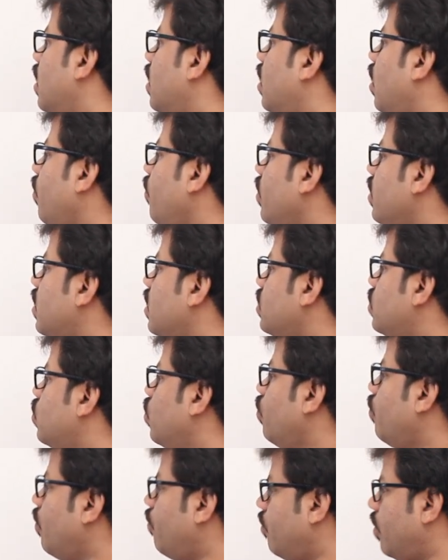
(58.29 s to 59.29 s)
Now with these
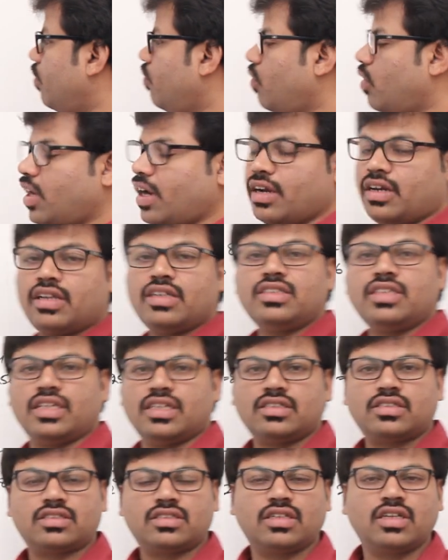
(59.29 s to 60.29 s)
254
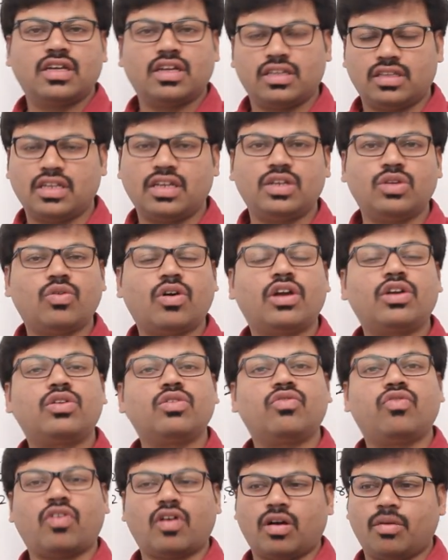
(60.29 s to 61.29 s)
addresses, then you want
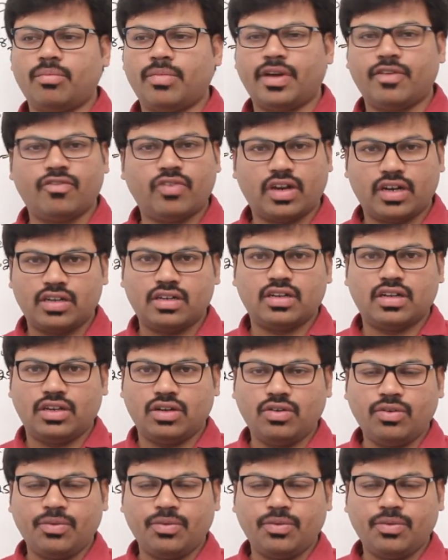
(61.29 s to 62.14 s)
to form one,